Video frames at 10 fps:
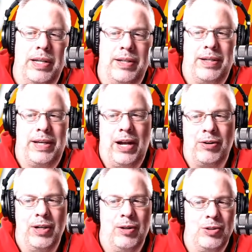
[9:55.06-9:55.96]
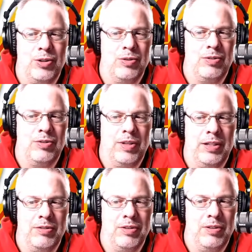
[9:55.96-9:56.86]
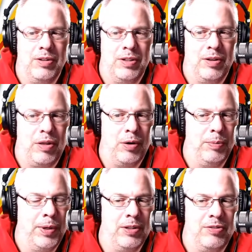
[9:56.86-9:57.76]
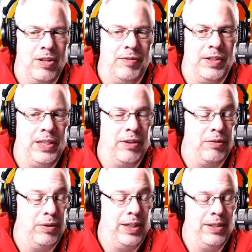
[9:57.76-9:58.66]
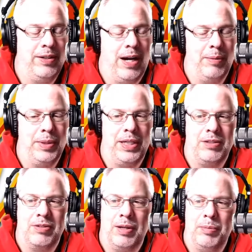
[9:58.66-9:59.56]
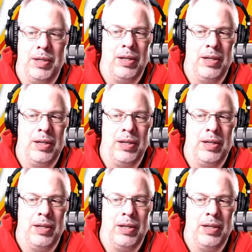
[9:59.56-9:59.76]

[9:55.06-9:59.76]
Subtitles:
Calgary outshoots the Sens in the third period 17-3 and dominates them.